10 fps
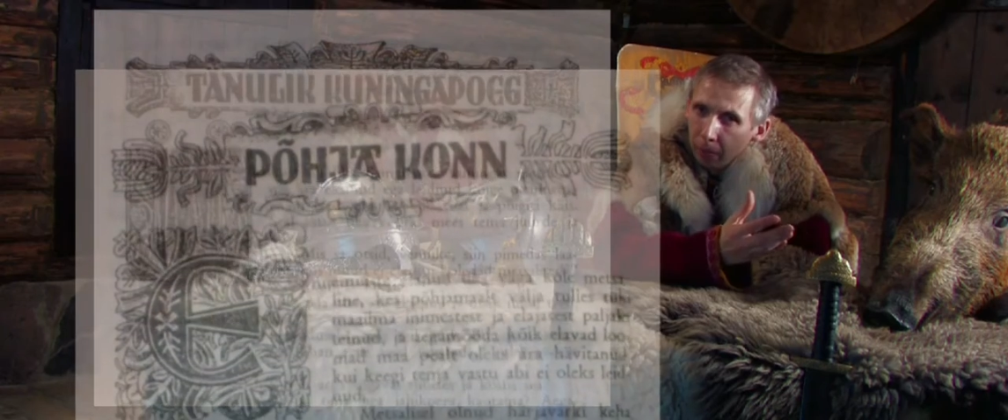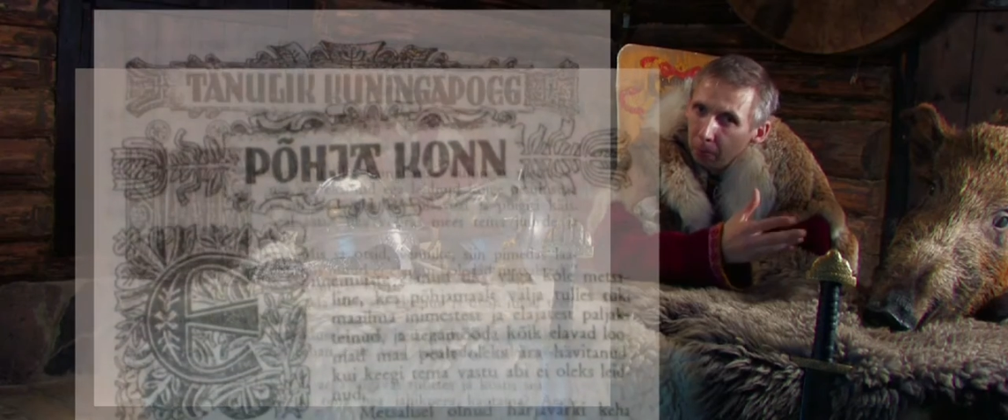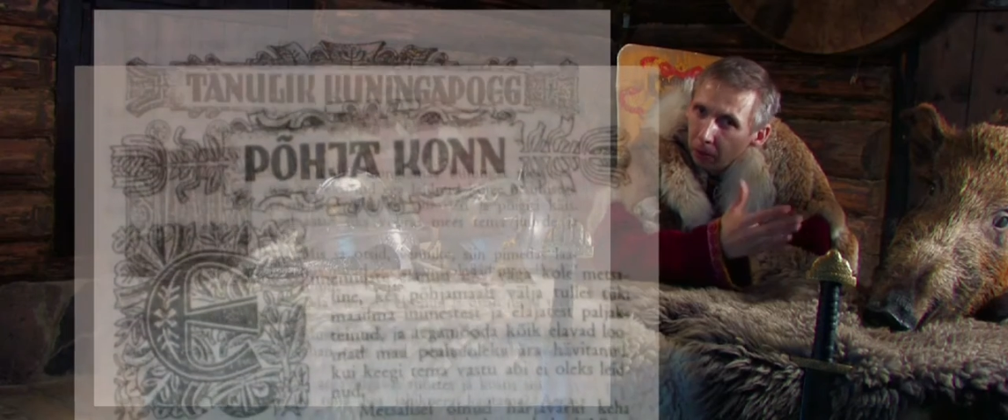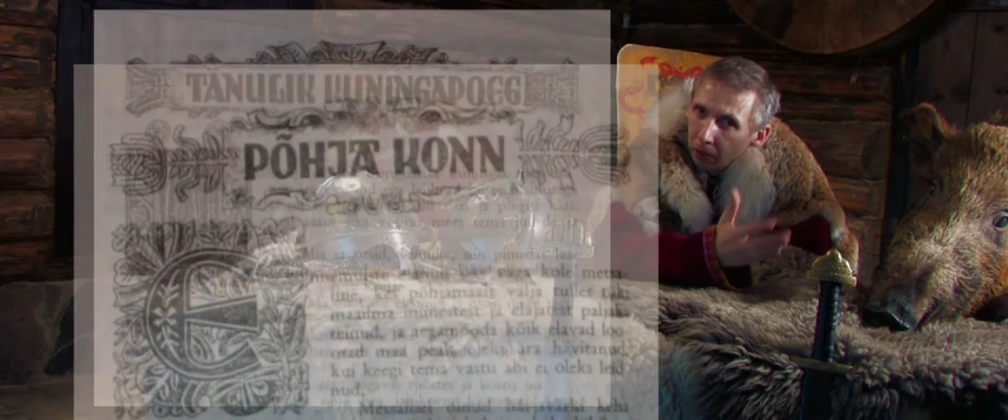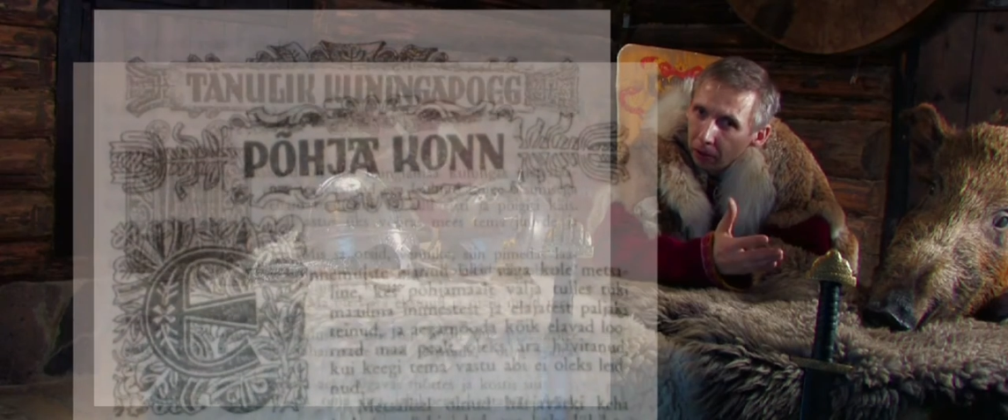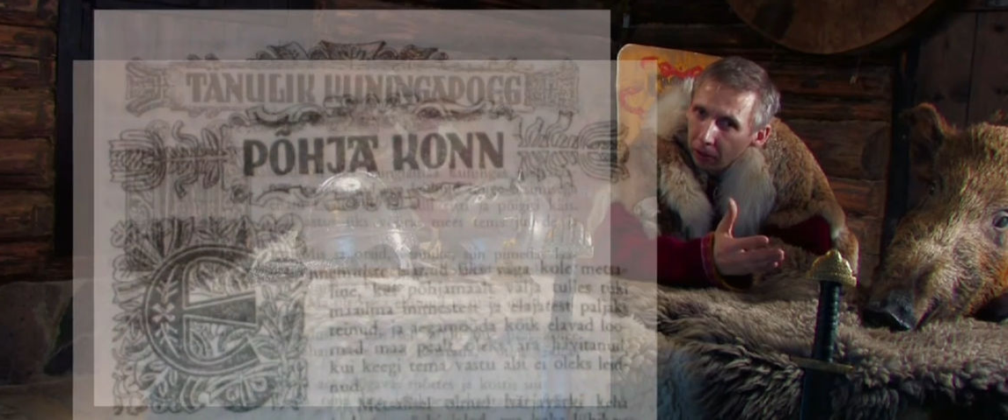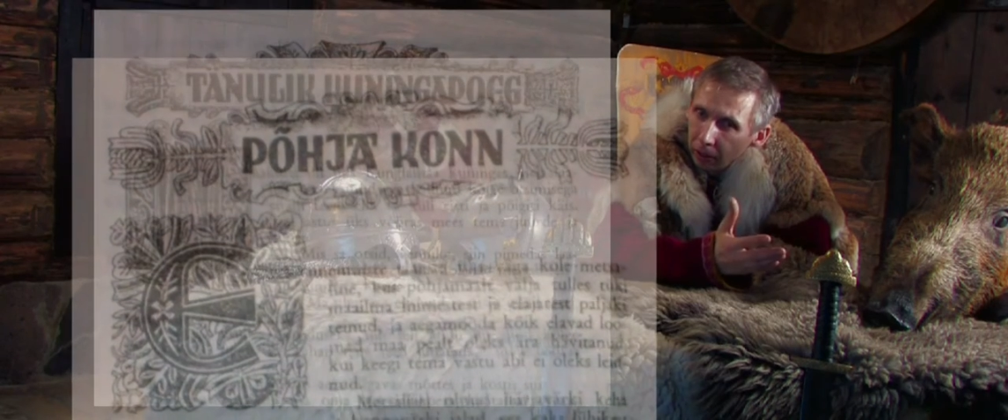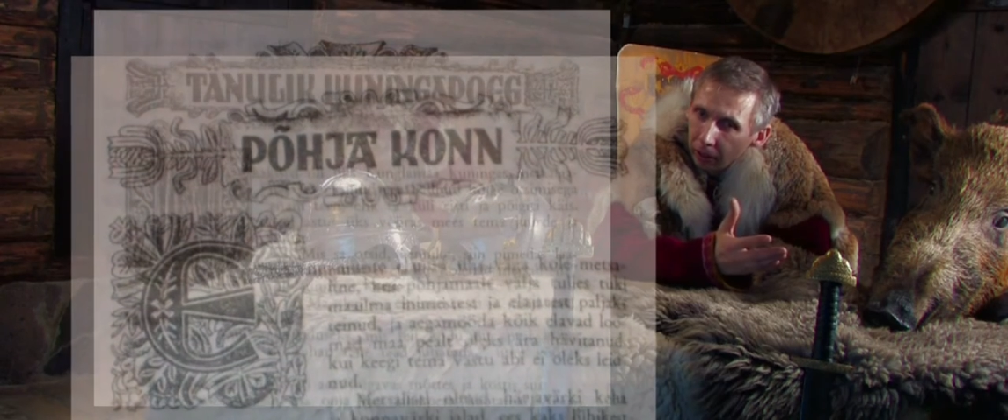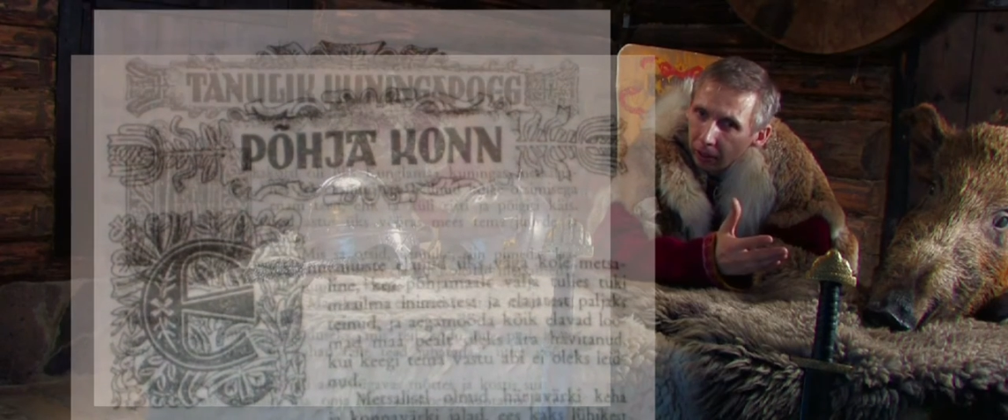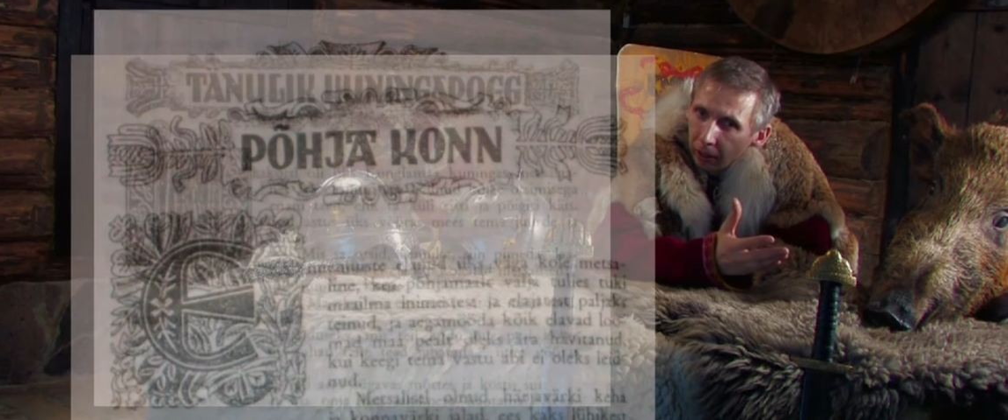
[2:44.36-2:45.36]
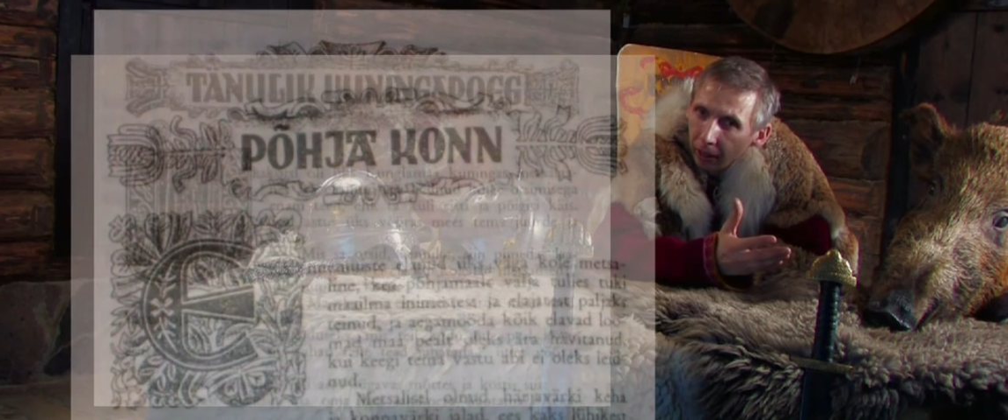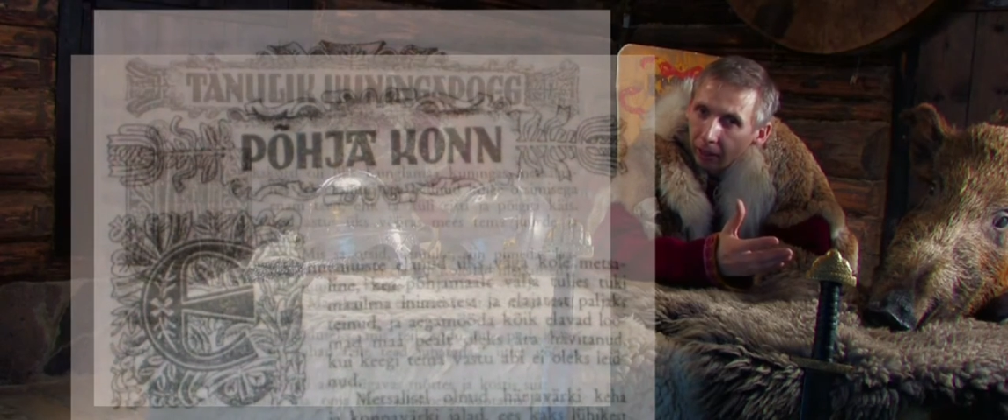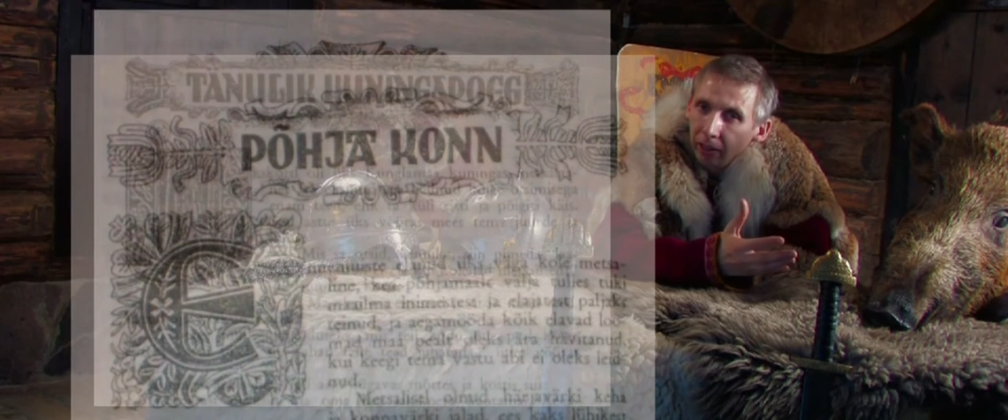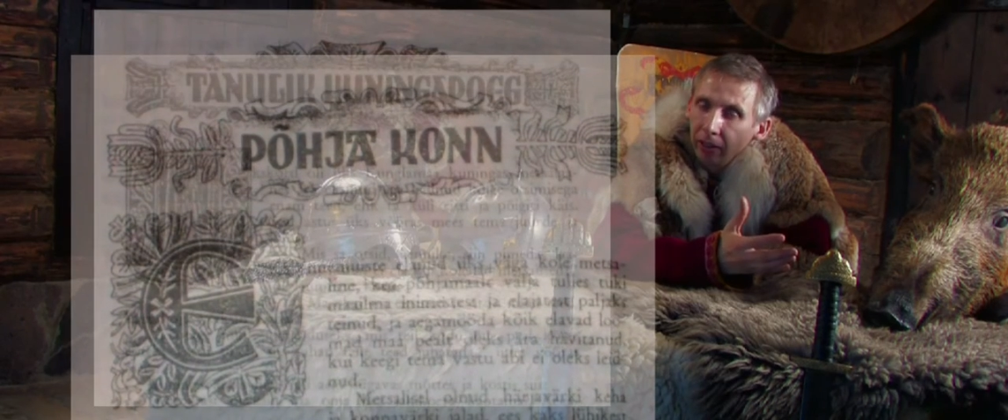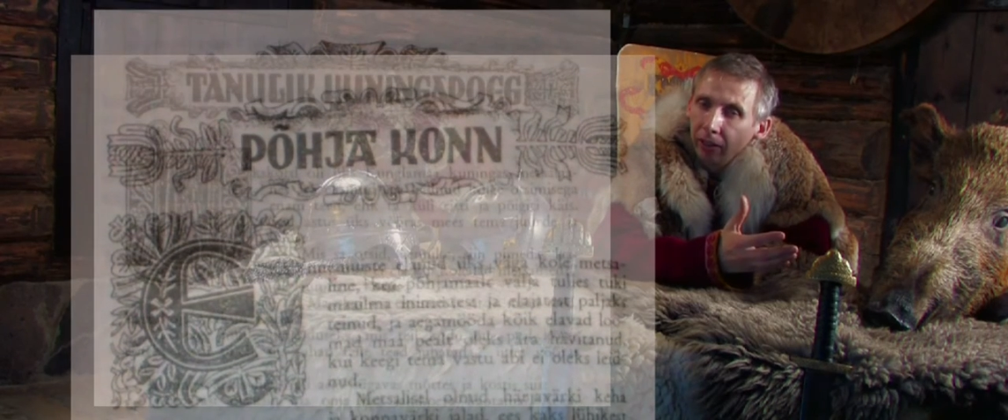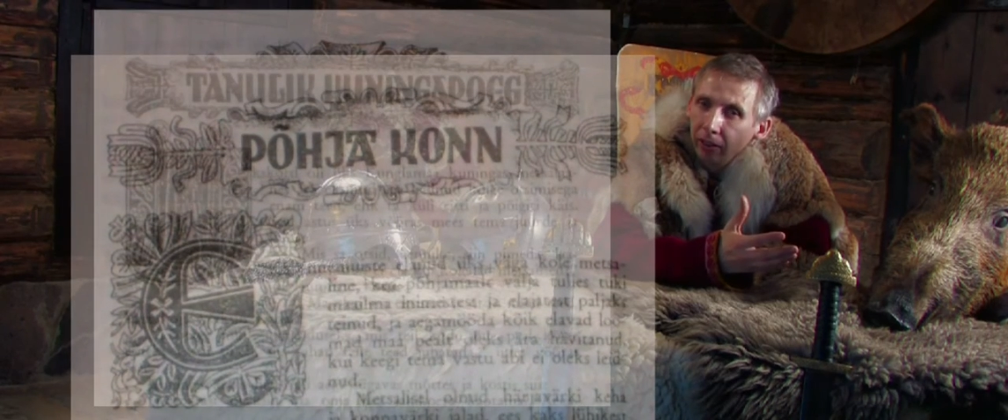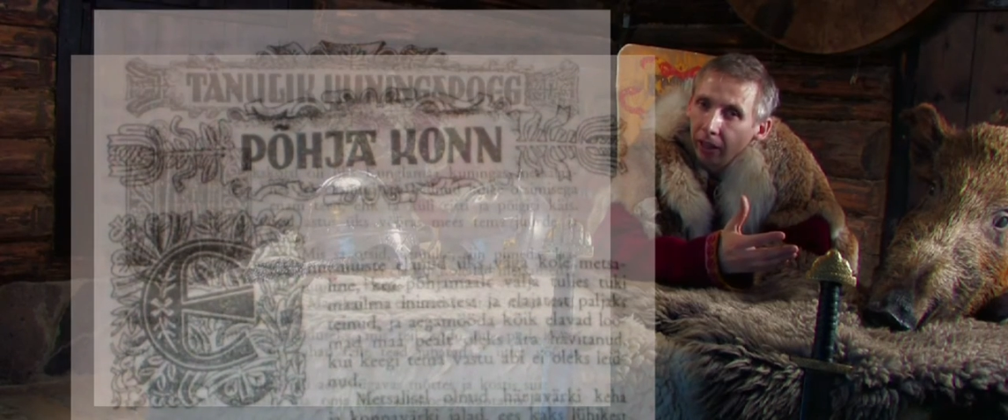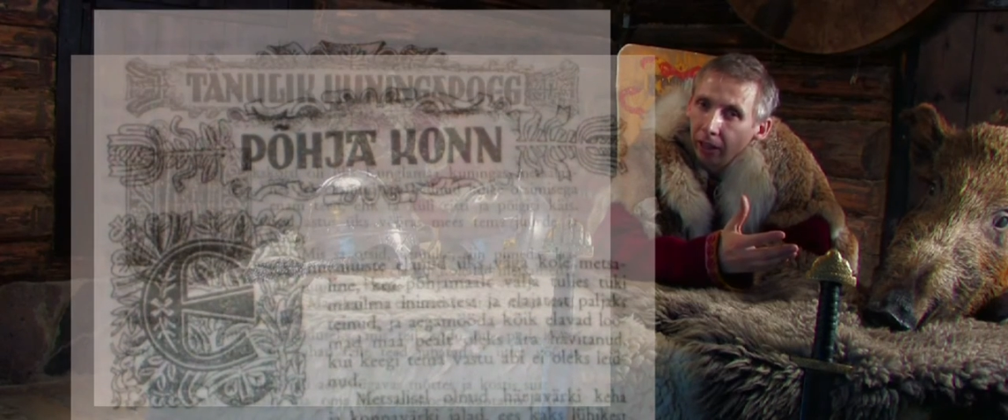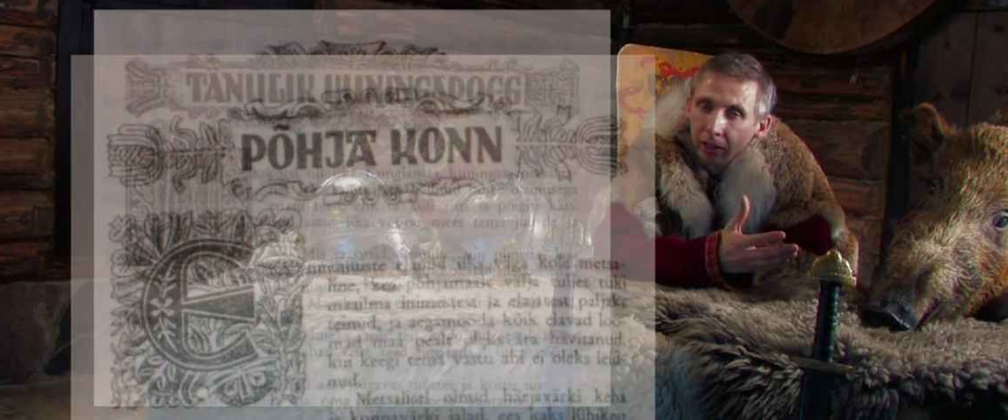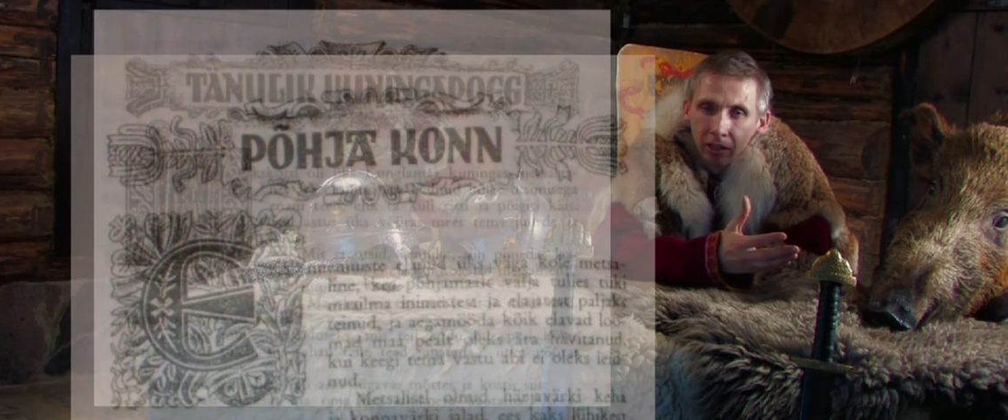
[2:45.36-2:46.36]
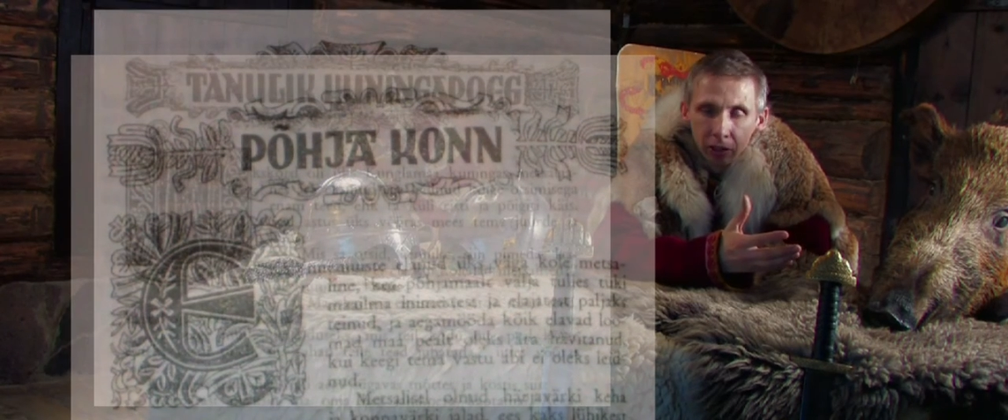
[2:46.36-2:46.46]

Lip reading: myth in the